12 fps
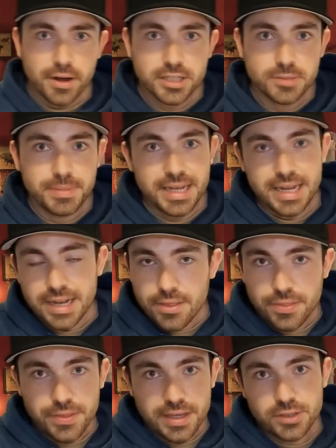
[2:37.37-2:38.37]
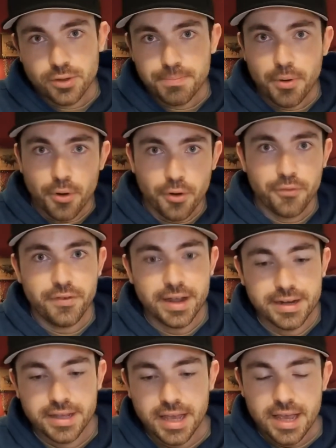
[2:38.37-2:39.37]
of speed. These are perfect
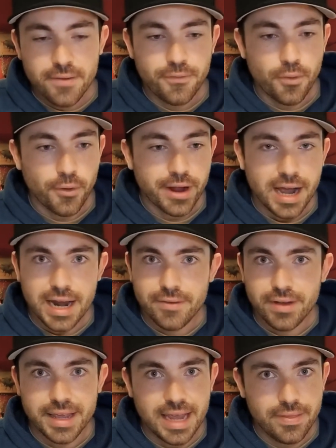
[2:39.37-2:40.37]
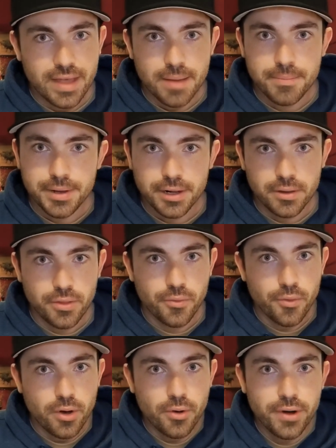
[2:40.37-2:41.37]
for kind of, again, that middle of the
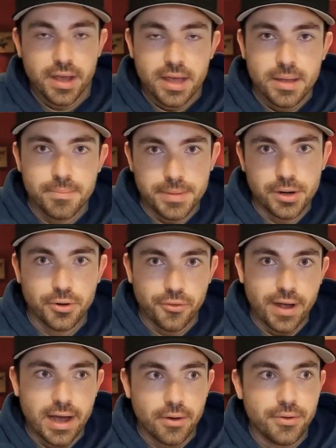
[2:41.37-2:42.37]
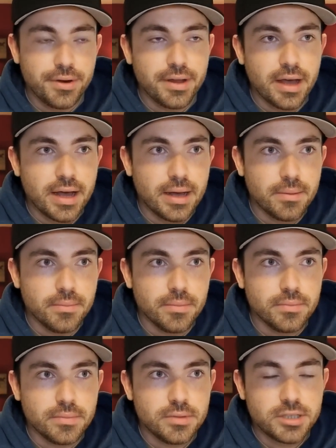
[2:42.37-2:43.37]
road, middle ground,
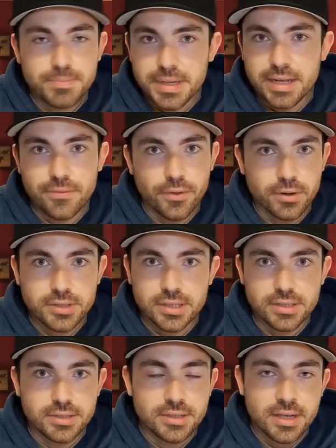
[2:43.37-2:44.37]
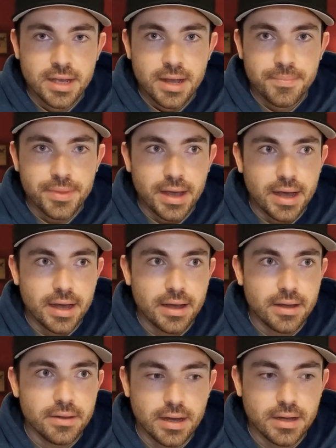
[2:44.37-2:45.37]
speed versus
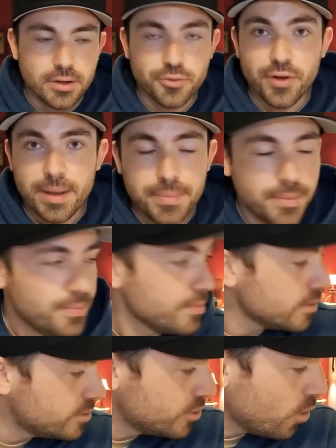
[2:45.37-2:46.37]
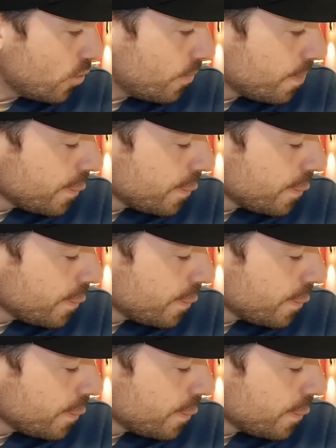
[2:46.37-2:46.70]
grip. So